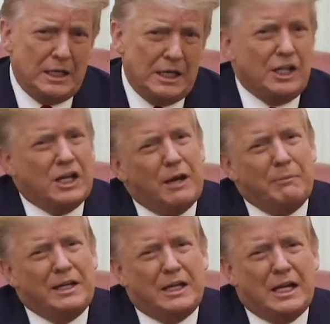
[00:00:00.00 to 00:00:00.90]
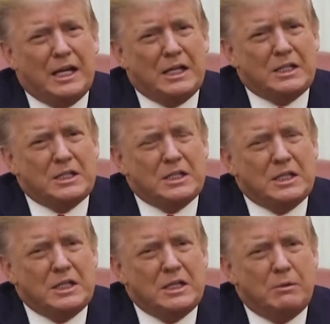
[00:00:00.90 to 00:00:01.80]
in the coming days,
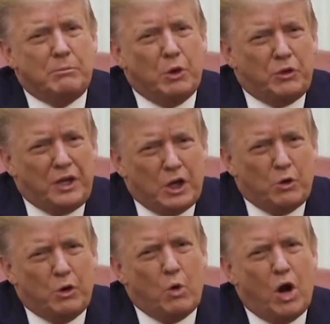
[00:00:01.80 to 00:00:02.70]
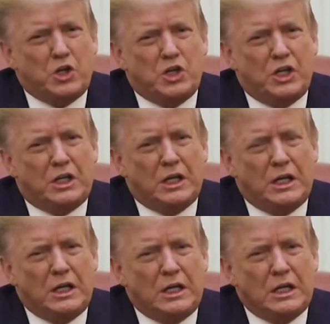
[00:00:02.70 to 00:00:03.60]
both here in
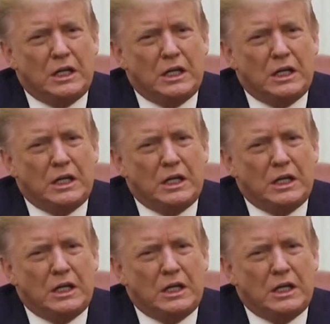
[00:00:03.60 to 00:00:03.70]
Washington